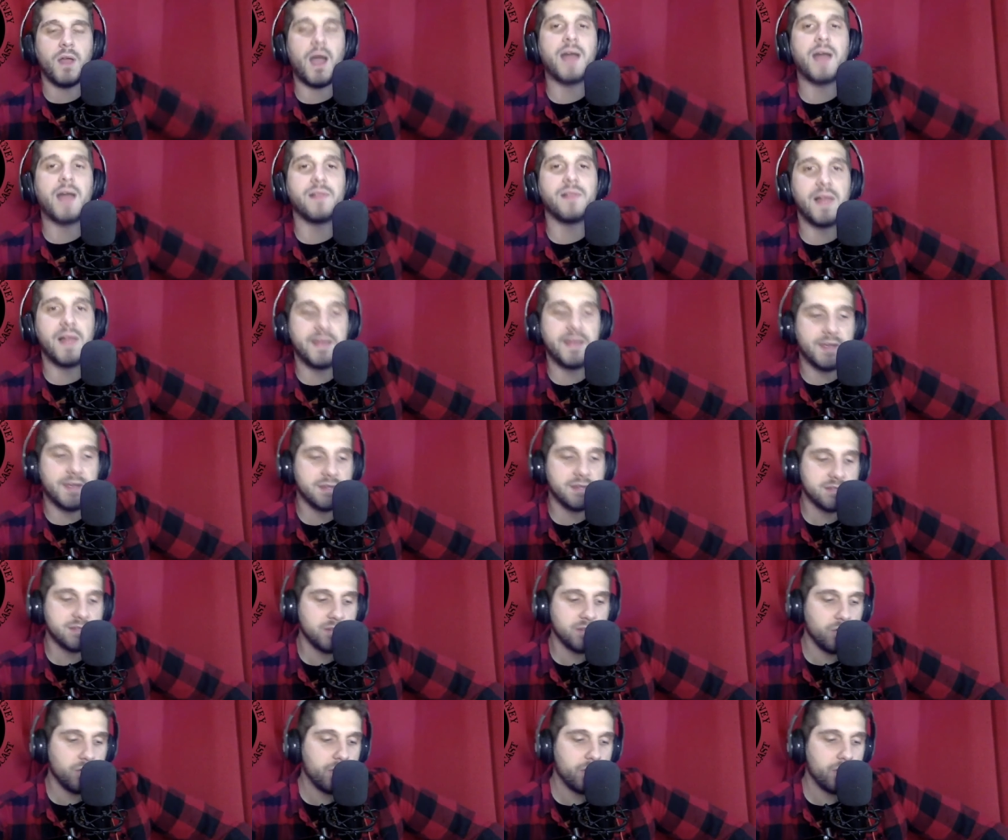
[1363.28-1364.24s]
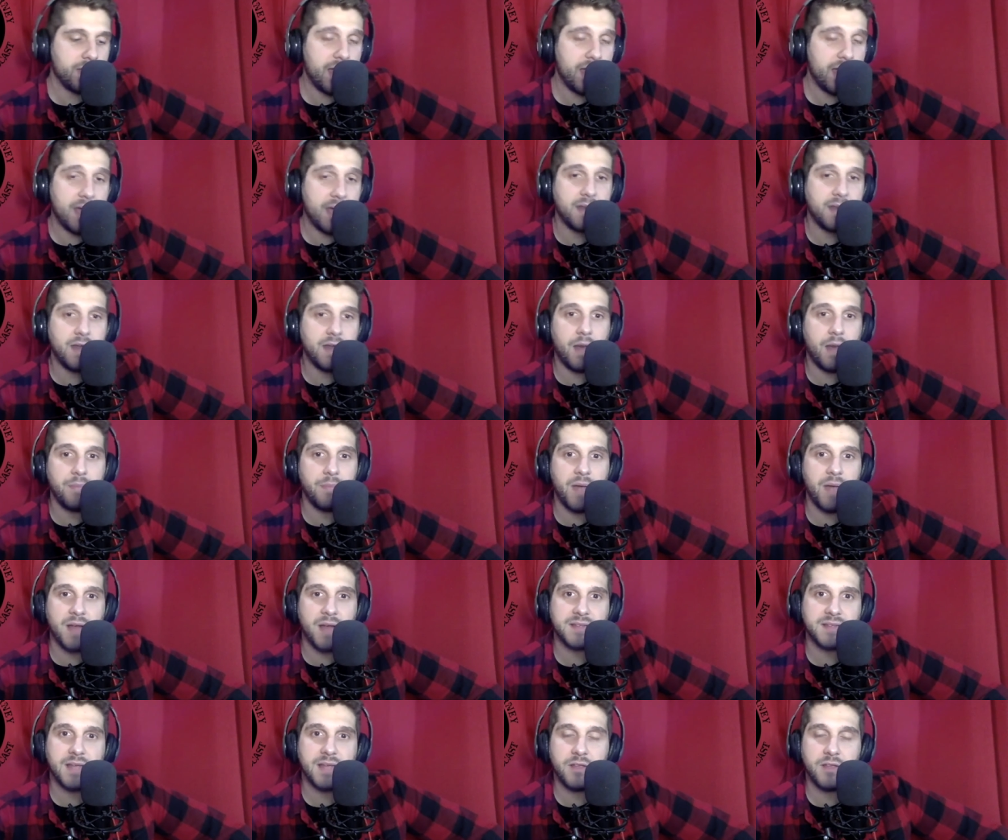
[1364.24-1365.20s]
I like it. So again, I'm
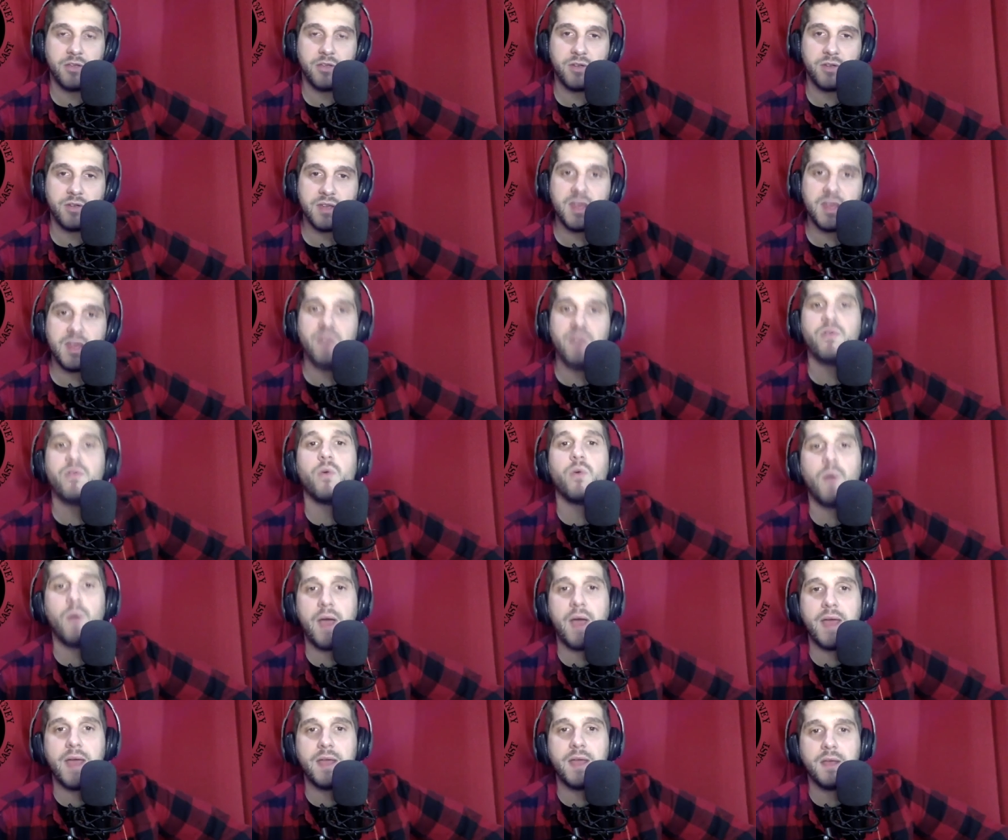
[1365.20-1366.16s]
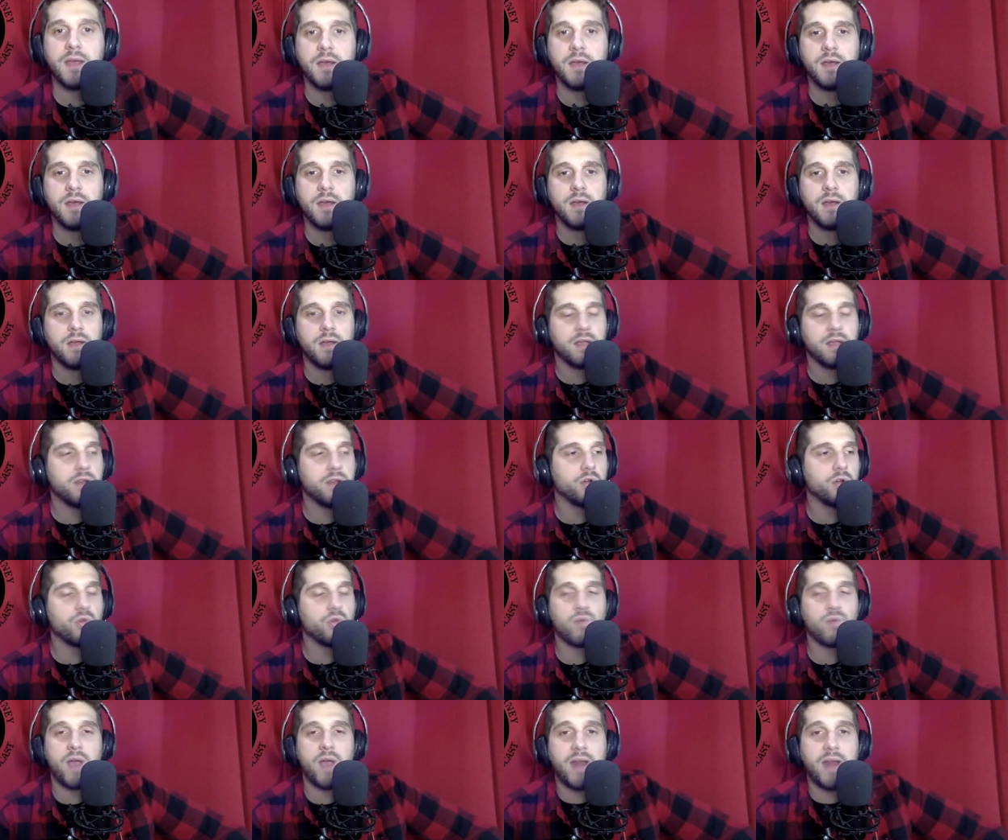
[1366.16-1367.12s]
not telling you to give away,
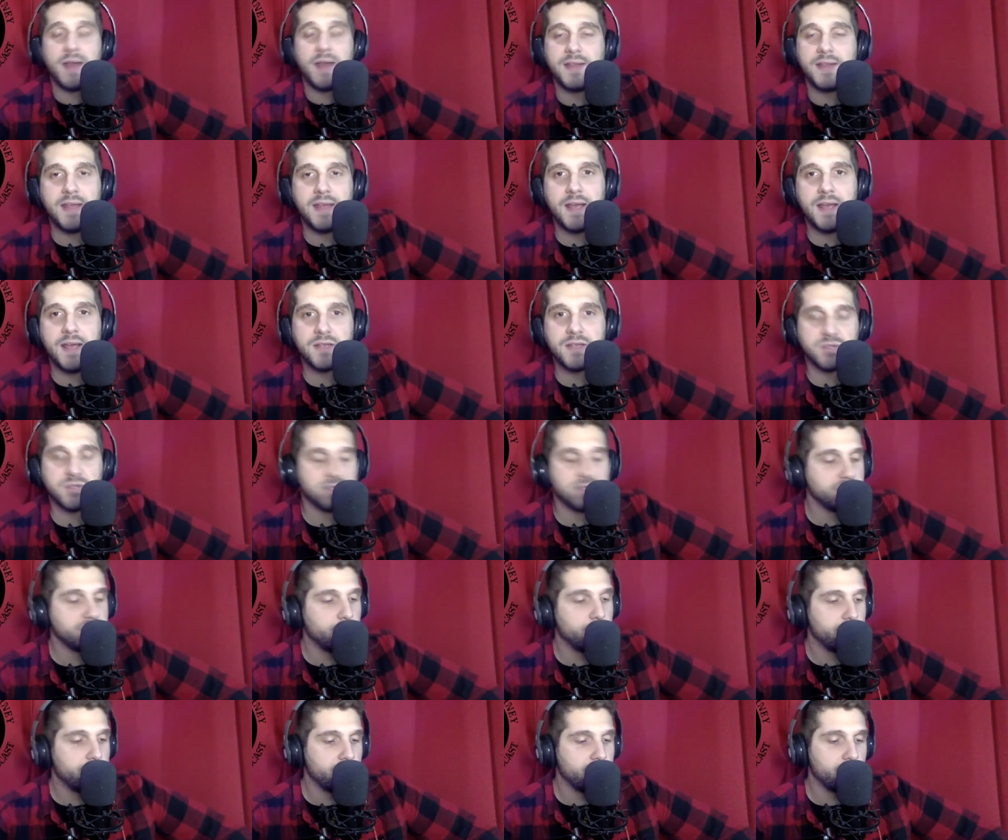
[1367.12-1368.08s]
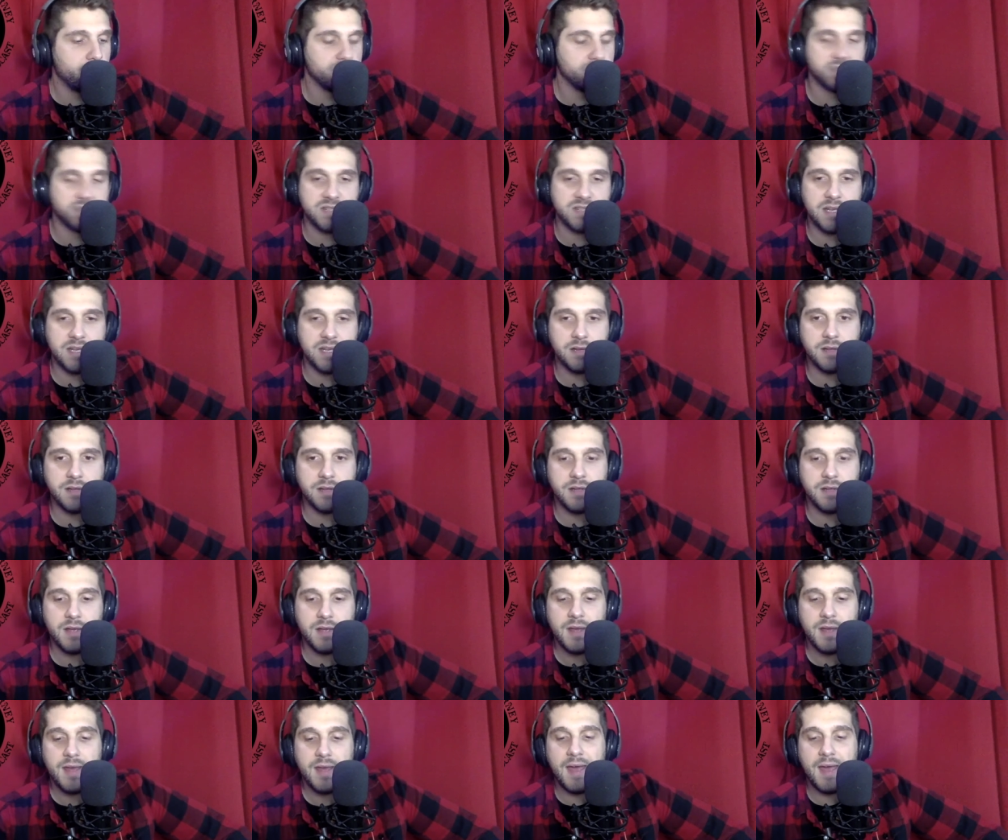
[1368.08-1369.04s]
great ideas so someone can go steal it.